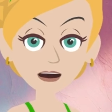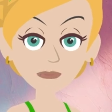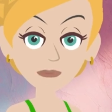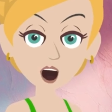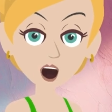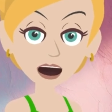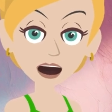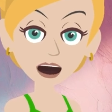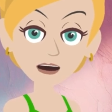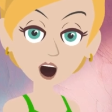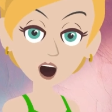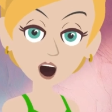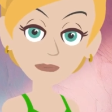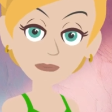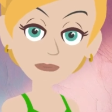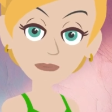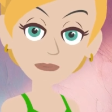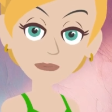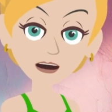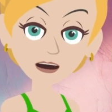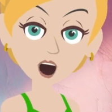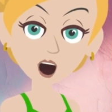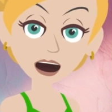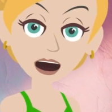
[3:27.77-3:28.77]
because
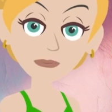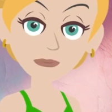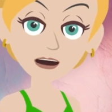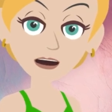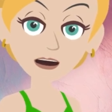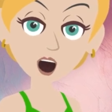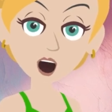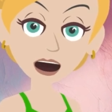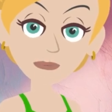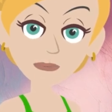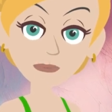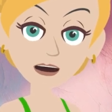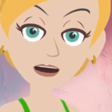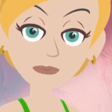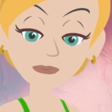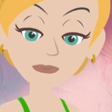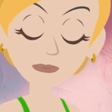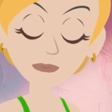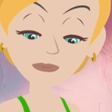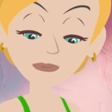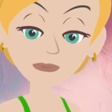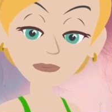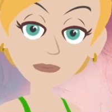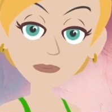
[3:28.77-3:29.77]
do you know how
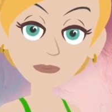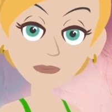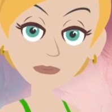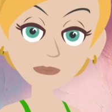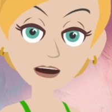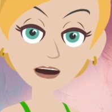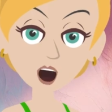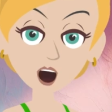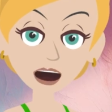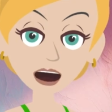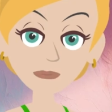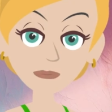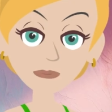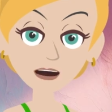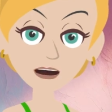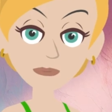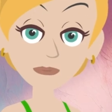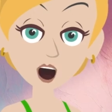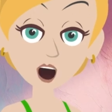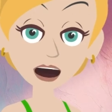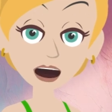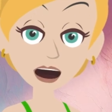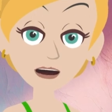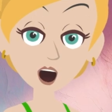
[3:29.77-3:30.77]
much money is in
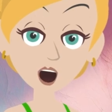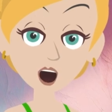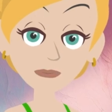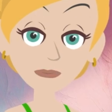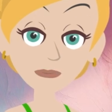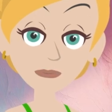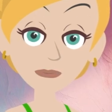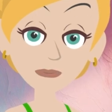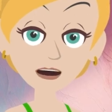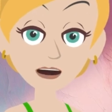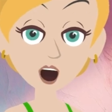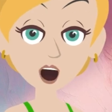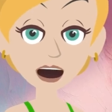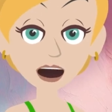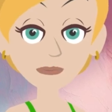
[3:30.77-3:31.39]
your vortex?